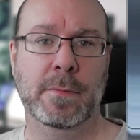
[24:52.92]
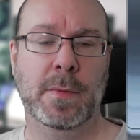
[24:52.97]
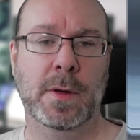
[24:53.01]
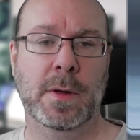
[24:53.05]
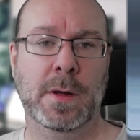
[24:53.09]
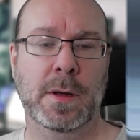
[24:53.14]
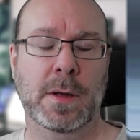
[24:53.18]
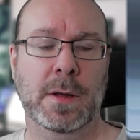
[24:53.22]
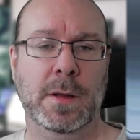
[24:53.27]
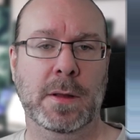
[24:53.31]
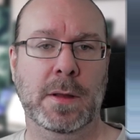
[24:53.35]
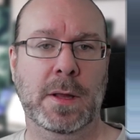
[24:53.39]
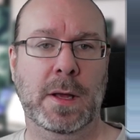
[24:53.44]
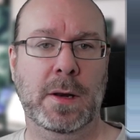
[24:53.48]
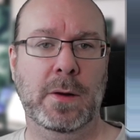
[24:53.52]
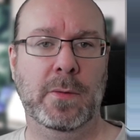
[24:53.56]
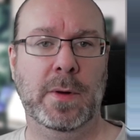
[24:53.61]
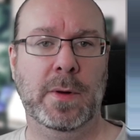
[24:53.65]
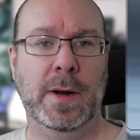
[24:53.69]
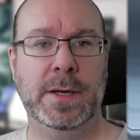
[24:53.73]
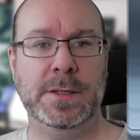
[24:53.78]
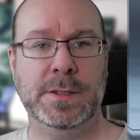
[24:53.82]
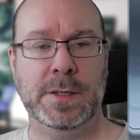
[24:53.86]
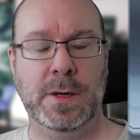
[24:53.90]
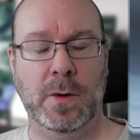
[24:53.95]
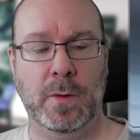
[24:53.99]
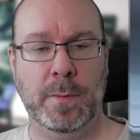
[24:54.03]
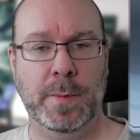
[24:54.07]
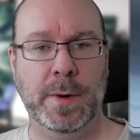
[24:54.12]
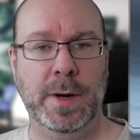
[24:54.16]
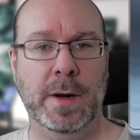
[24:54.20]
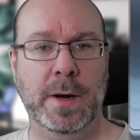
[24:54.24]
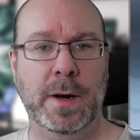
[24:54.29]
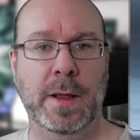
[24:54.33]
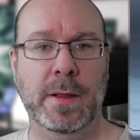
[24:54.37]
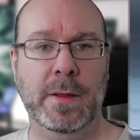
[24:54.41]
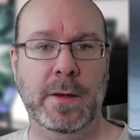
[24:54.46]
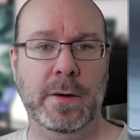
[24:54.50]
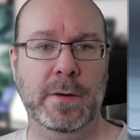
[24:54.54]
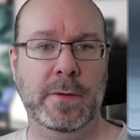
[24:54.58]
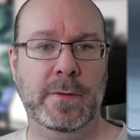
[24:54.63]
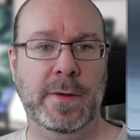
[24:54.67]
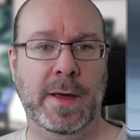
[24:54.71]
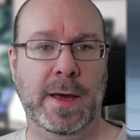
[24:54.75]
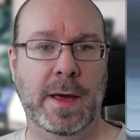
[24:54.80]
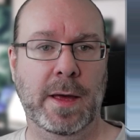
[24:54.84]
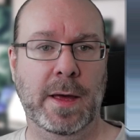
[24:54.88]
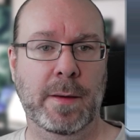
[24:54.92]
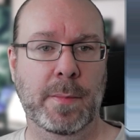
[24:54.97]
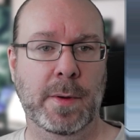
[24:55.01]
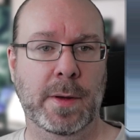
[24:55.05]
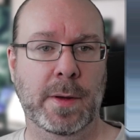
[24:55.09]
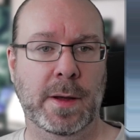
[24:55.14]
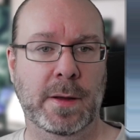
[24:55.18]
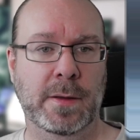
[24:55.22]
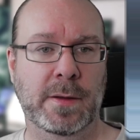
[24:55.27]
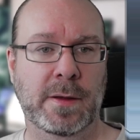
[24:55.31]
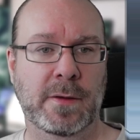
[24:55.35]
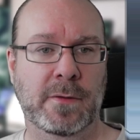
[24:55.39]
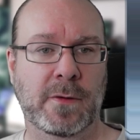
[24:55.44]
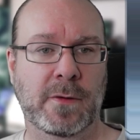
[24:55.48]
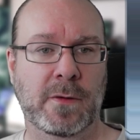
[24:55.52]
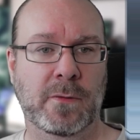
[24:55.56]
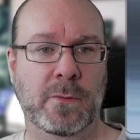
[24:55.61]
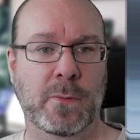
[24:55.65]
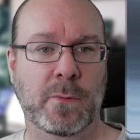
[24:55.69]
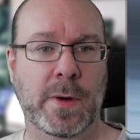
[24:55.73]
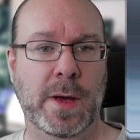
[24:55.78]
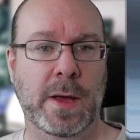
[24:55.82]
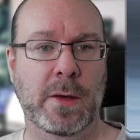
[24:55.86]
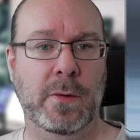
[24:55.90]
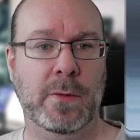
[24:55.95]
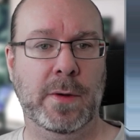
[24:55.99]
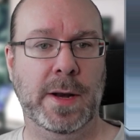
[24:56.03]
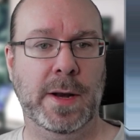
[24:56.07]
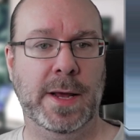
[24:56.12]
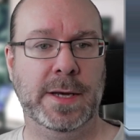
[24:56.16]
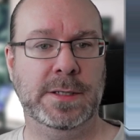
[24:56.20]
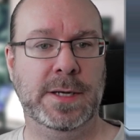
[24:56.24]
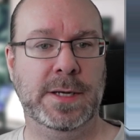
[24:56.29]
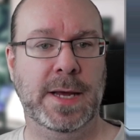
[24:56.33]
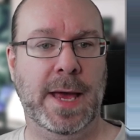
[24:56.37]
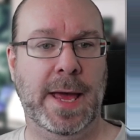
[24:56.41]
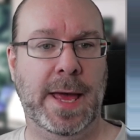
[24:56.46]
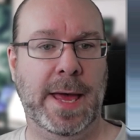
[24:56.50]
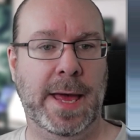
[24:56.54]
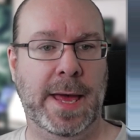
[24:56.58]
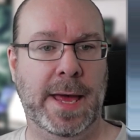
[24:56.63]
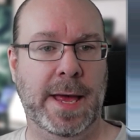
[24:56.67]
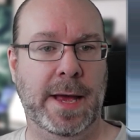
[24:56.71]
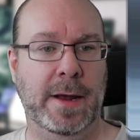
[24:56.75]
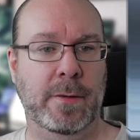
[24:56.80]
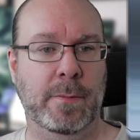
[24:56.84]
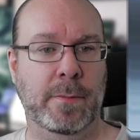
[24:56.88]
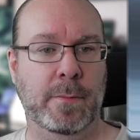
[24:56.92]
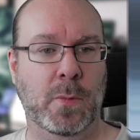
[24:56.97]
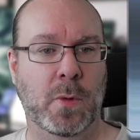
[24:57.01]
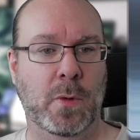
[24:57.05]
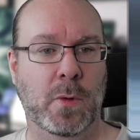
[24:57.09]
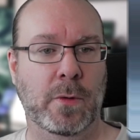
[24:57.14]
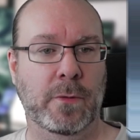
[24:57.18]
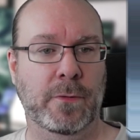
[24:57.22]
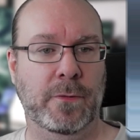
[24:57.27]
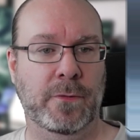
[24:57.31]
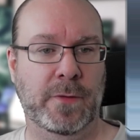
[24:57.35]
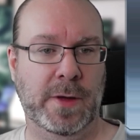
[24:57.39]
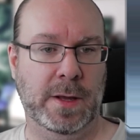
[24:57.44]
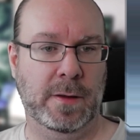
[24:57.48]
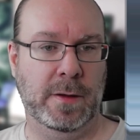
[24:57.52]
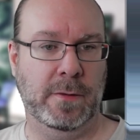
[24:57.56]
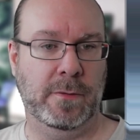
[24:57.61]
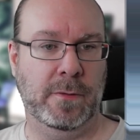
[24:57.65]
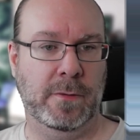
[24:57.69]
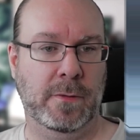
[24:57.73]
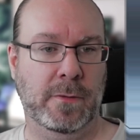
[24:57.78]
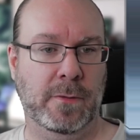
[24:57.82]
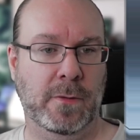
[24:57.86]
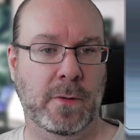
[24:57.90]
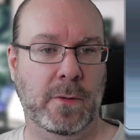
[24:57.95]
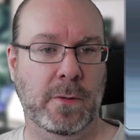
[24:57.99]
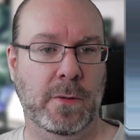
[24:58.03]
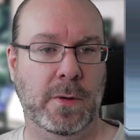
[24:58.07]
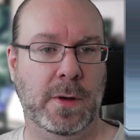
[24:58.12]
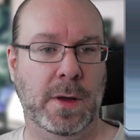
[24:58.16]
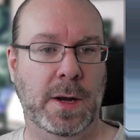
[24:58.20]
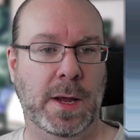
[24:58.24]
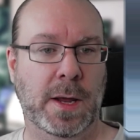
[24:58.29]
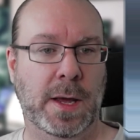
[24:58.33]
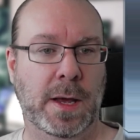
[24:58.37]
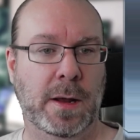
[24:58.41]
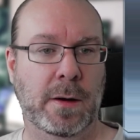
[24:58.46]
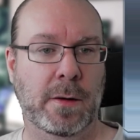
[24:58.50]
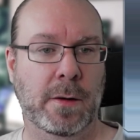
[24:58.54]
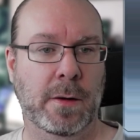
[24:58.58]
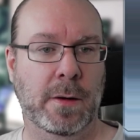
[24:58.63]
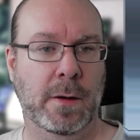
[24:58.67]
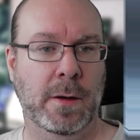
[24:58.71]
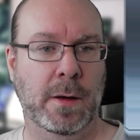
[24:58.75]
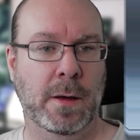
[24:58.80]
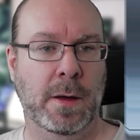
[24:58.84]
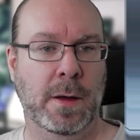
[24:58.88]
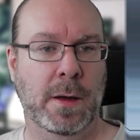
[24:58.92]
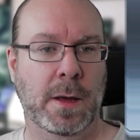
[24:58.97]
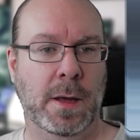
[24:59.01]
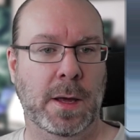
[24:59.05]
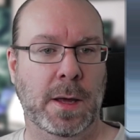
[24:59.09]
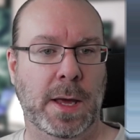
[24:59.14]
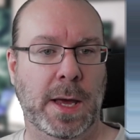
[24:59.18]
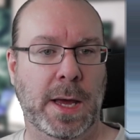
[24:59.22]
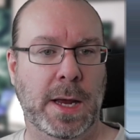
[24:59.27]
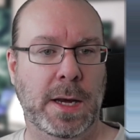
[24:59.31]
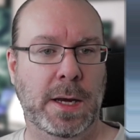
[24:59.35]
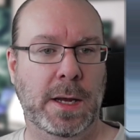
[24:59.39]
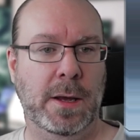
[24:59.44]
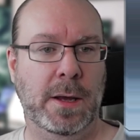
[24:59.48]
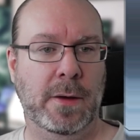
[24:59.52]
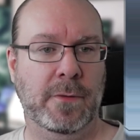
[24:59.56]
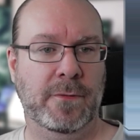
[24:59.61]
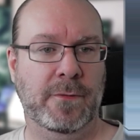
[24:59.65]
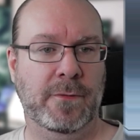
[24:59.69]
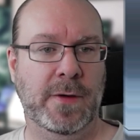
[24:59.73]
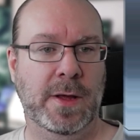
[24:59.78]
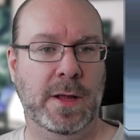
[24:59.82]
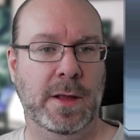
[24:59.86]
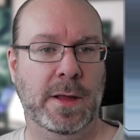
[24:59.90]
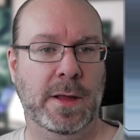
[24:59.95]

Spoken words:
then you will actually open another tab, and this is where you can actually add more fields. So you can add any field that you